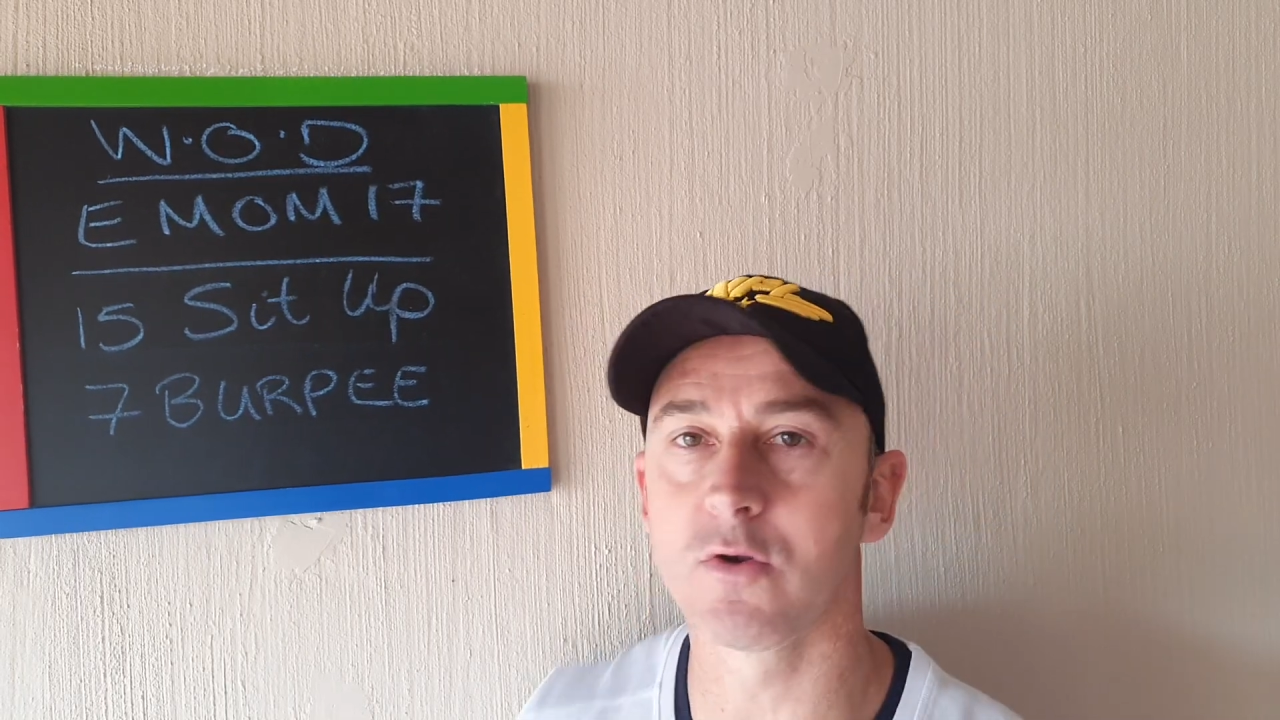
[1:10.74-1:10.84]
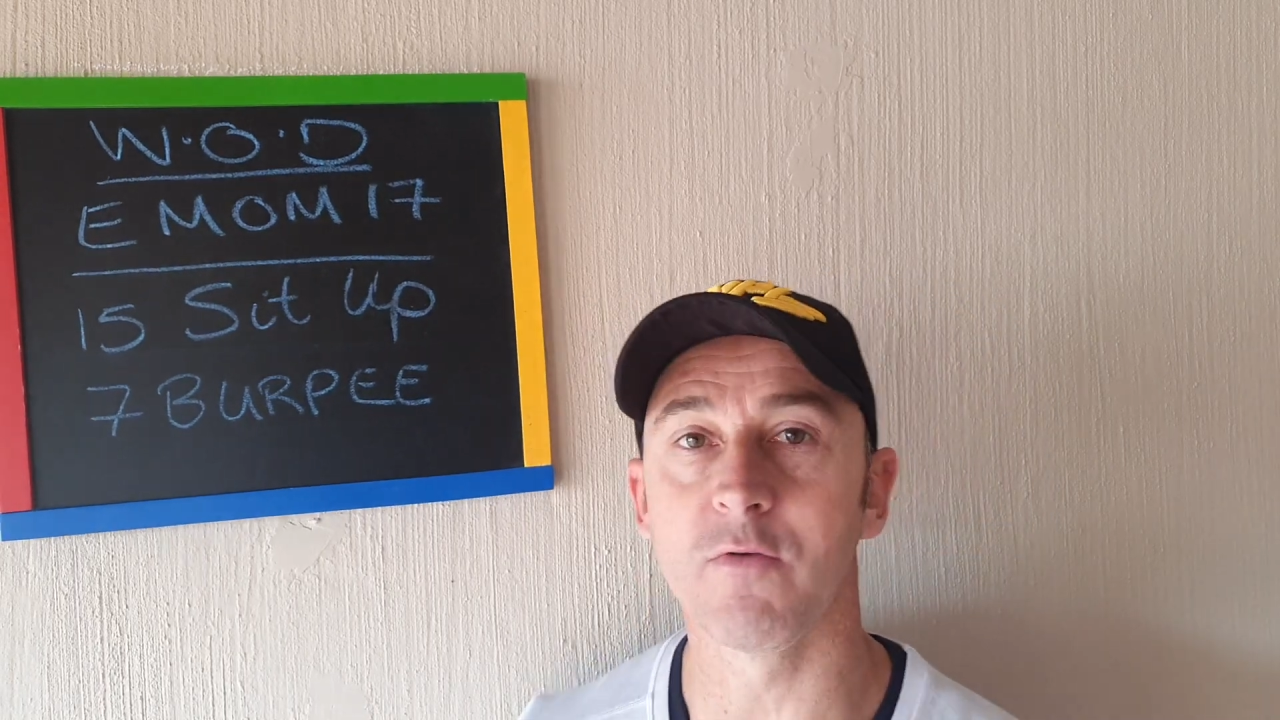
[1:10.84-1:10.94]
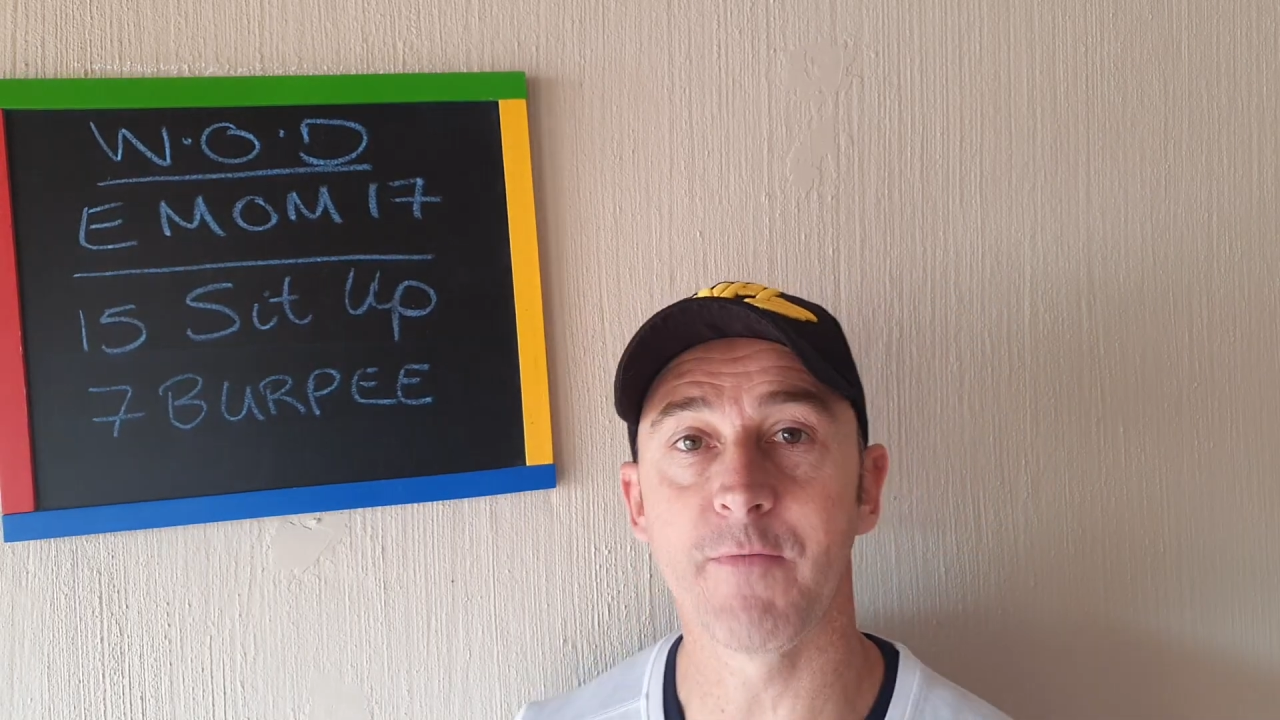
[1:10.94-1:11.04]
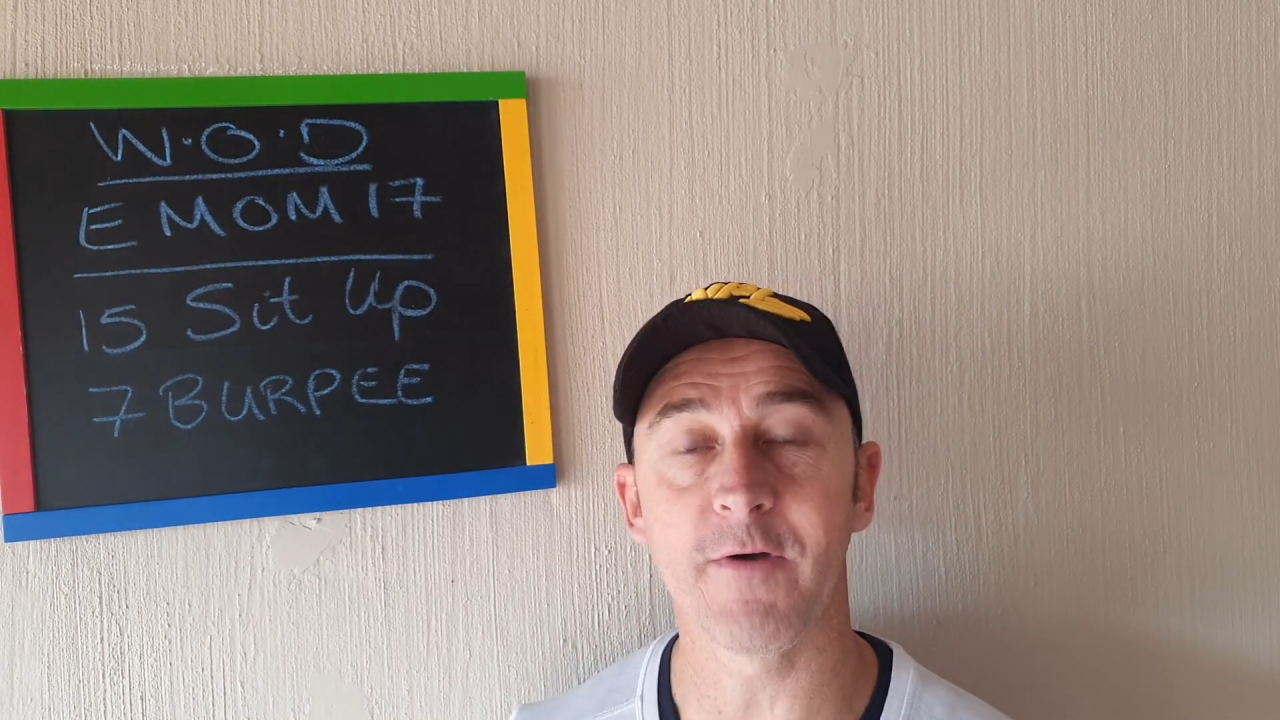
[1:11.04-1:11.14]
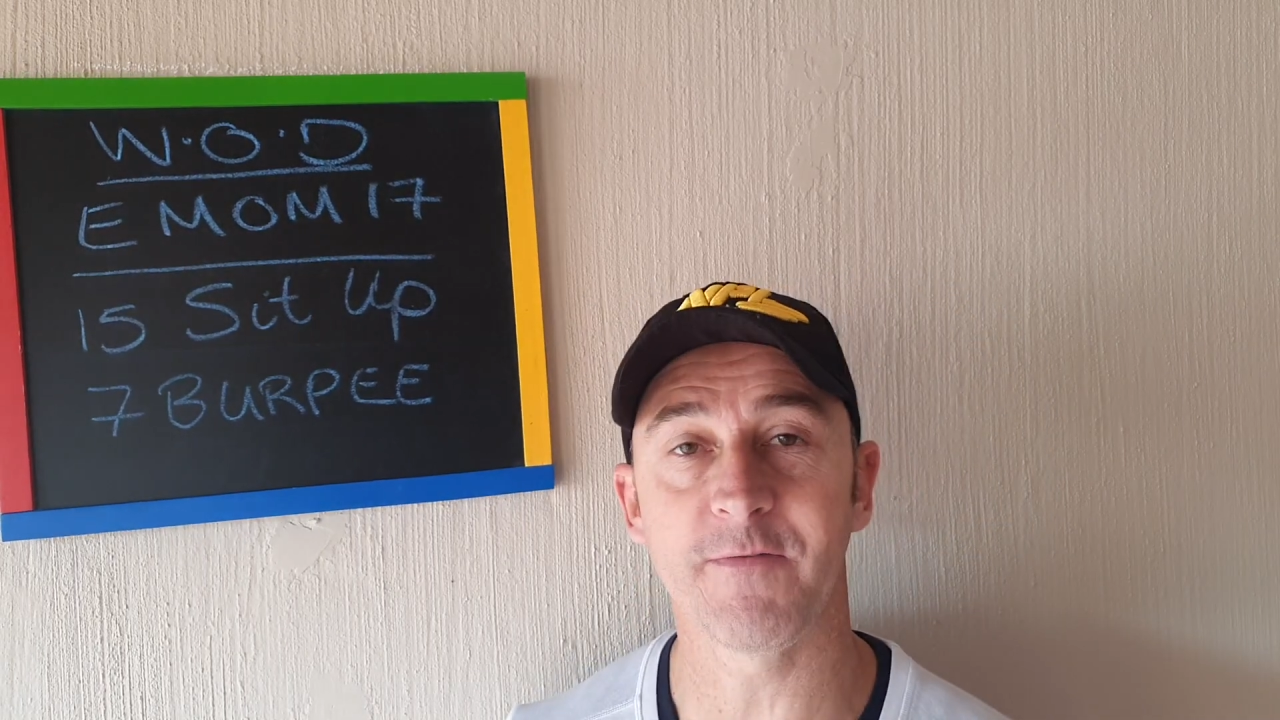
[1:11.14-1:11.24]
do
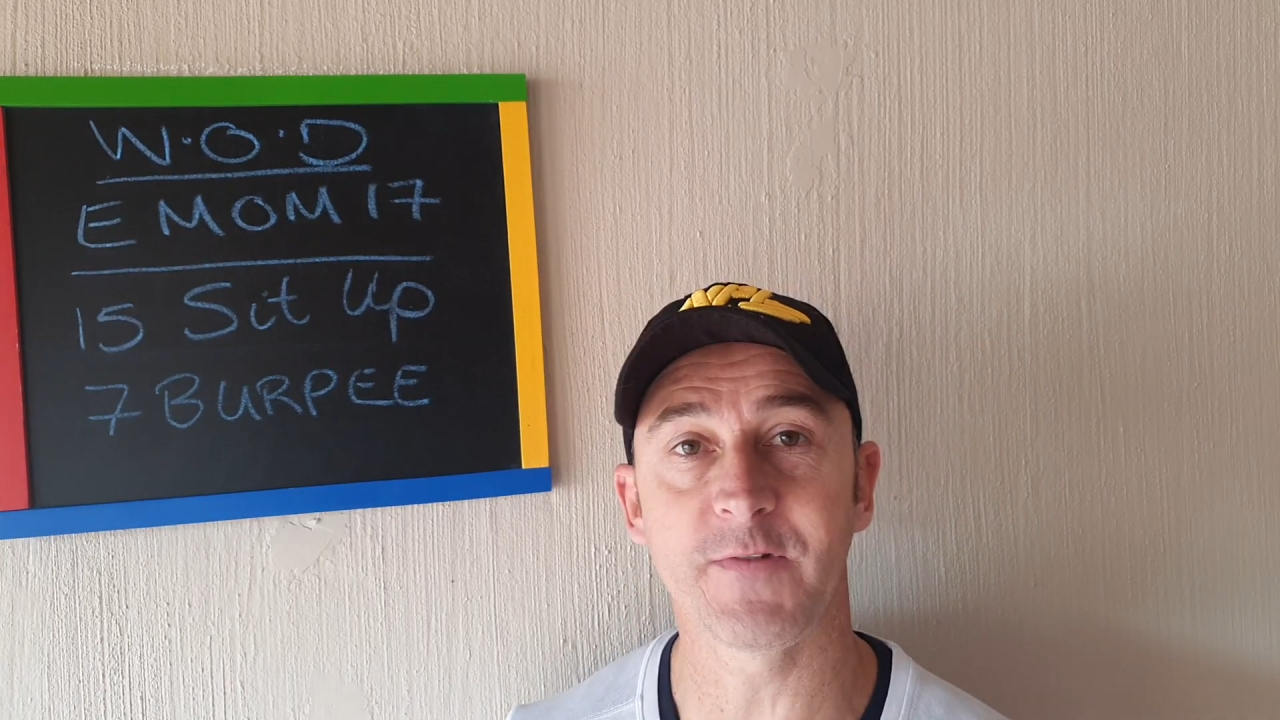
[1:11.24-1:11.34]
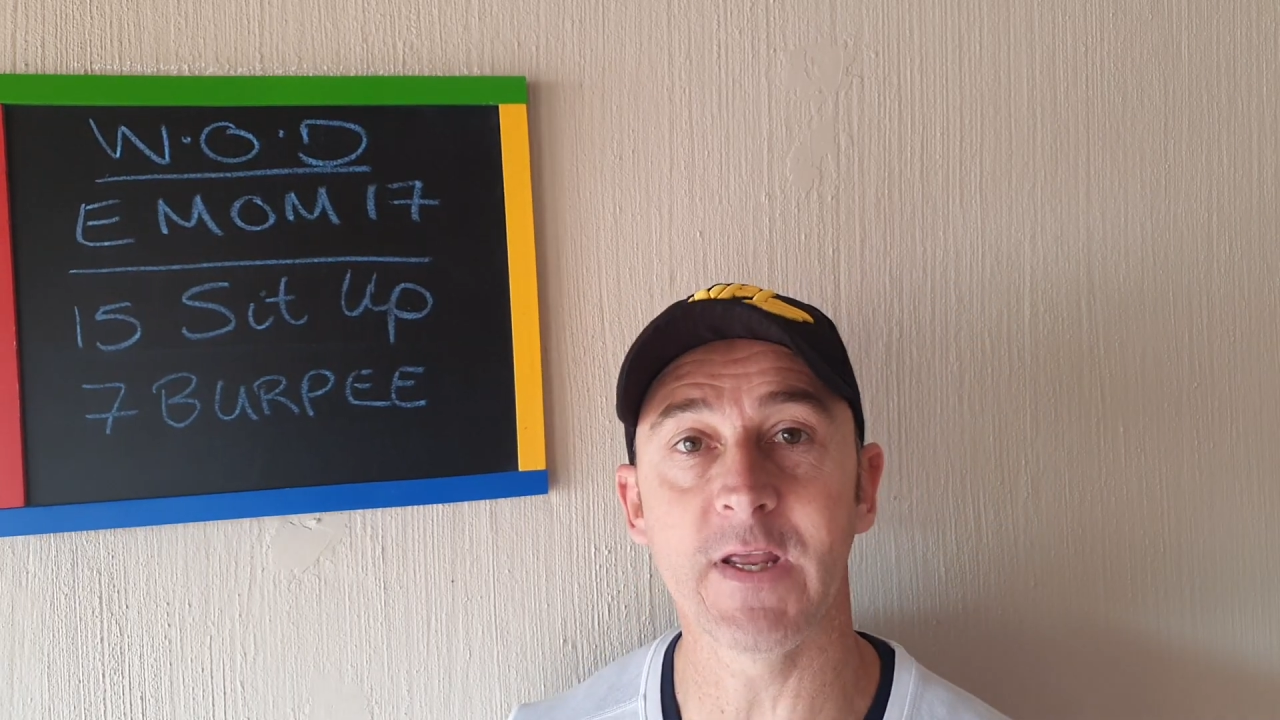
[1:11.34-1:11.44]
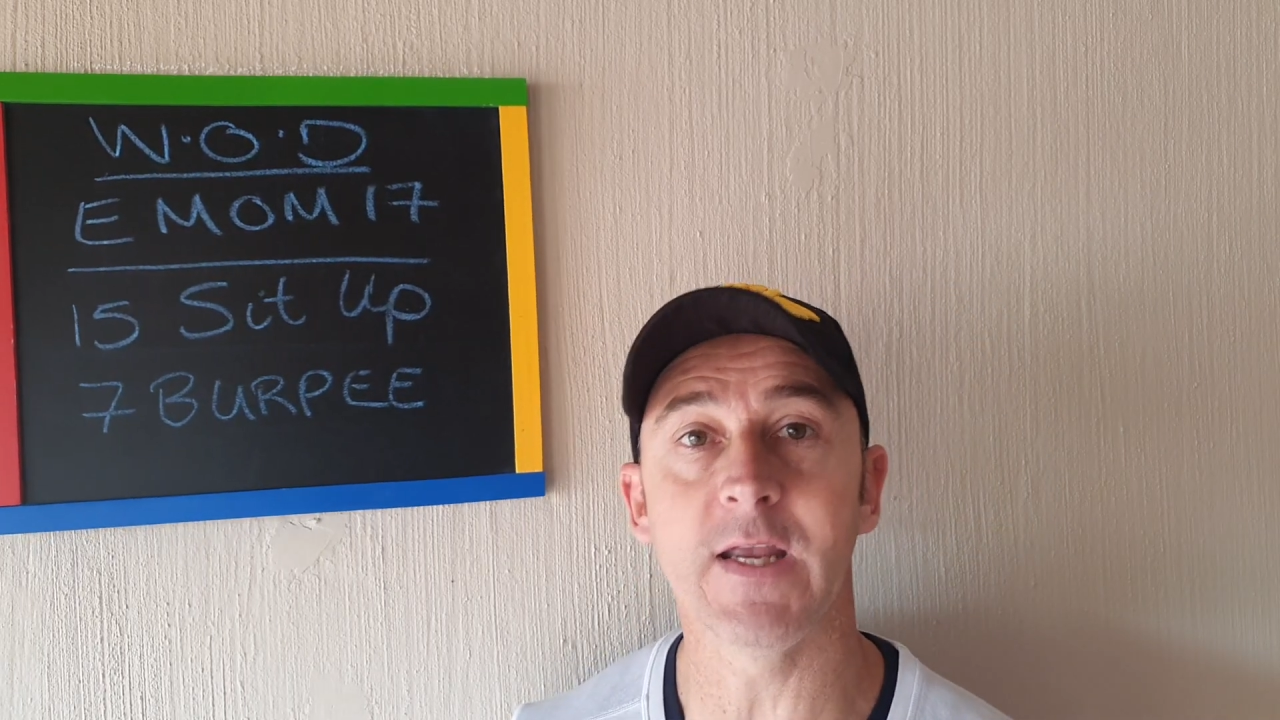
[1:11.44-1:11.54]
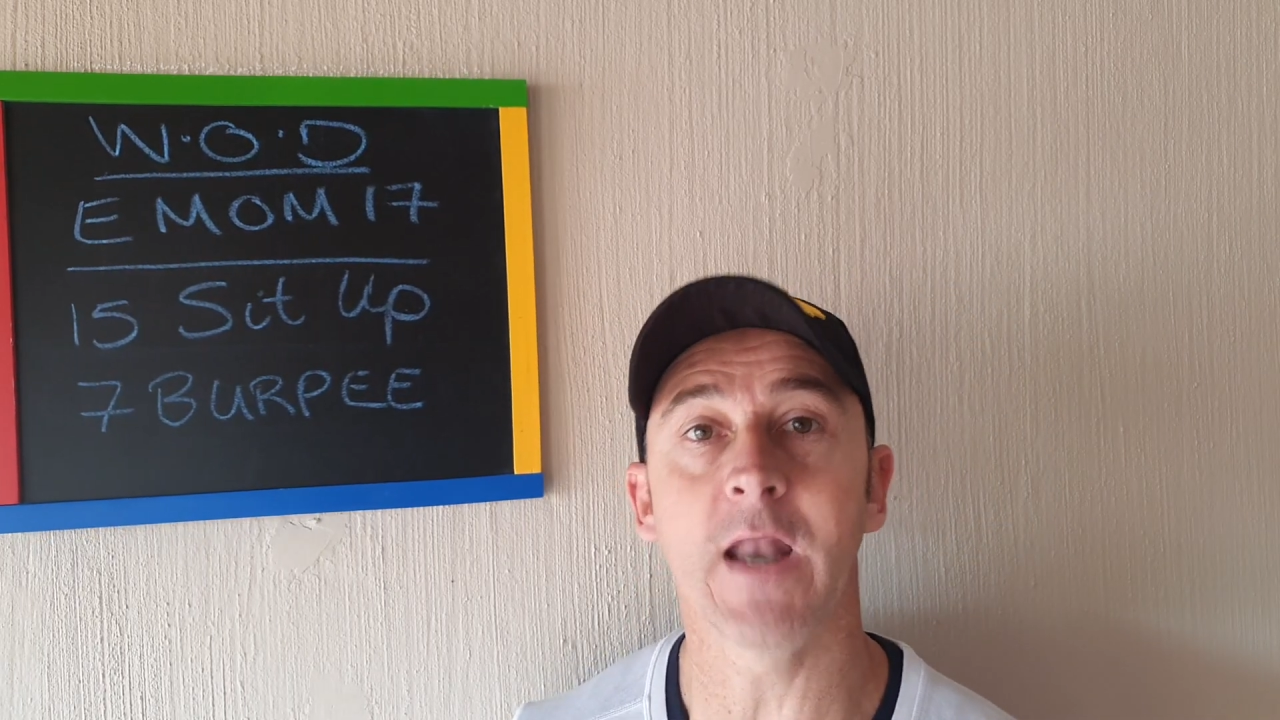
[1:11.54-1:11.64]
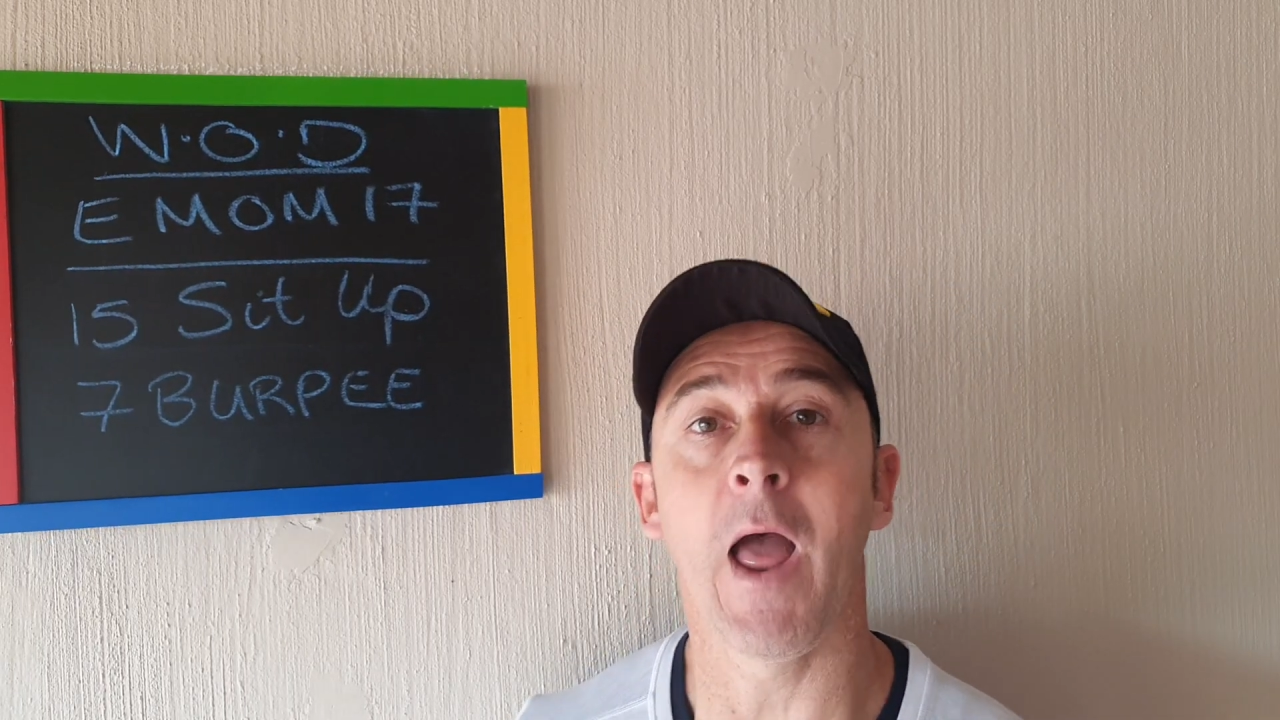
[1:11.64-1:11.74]

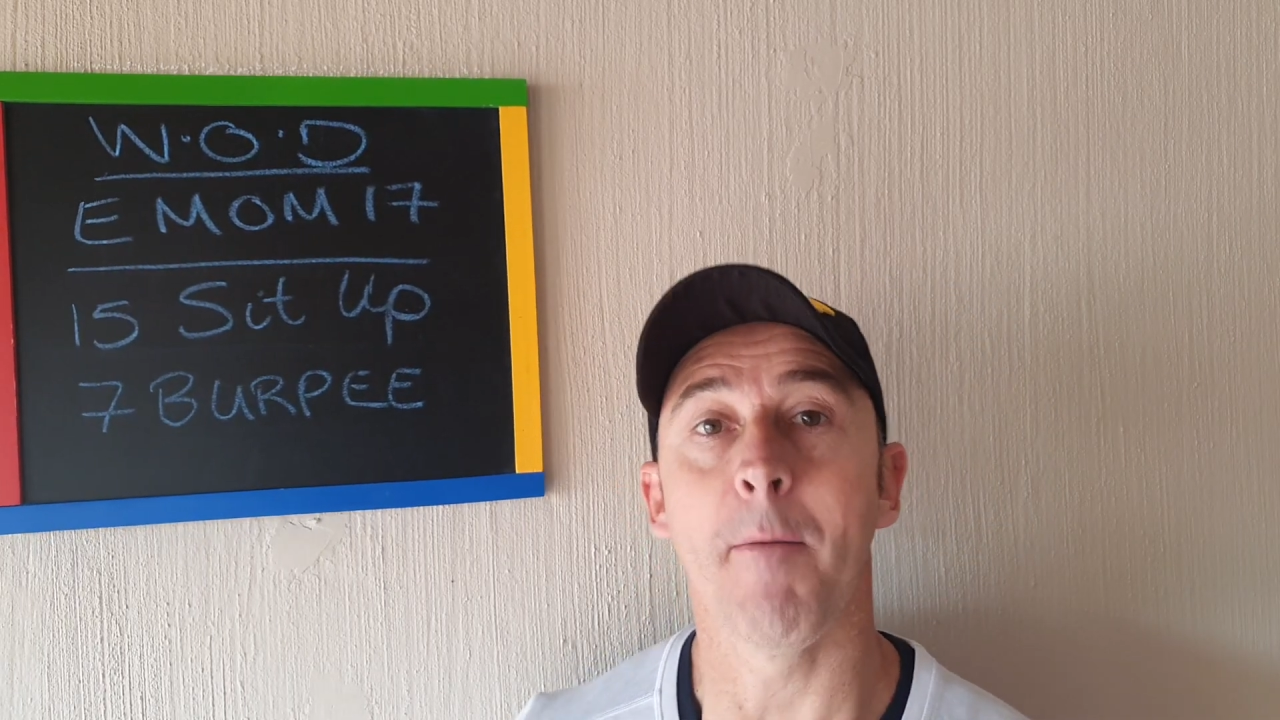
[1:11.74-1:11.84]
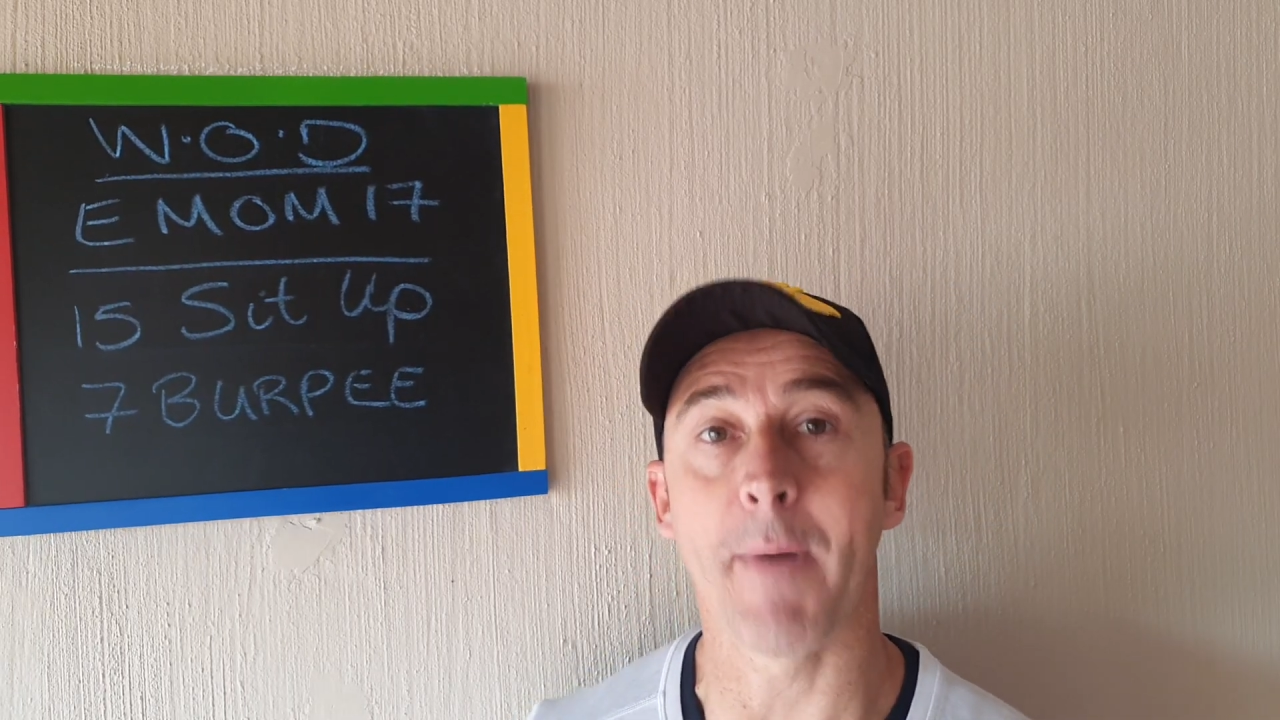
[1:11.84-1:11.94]
15